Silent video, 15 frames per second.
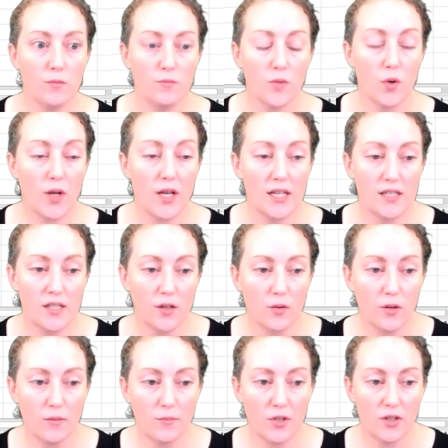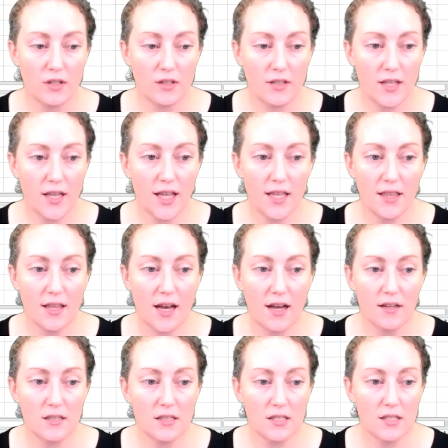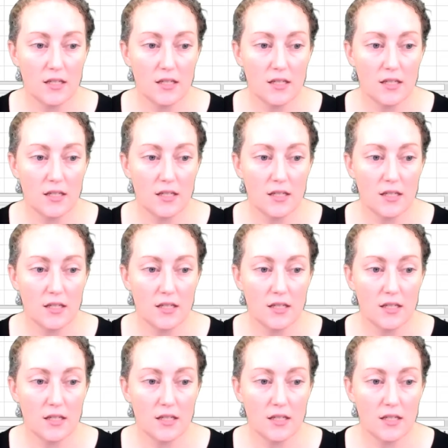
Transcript: Okay, so I'm going to click that.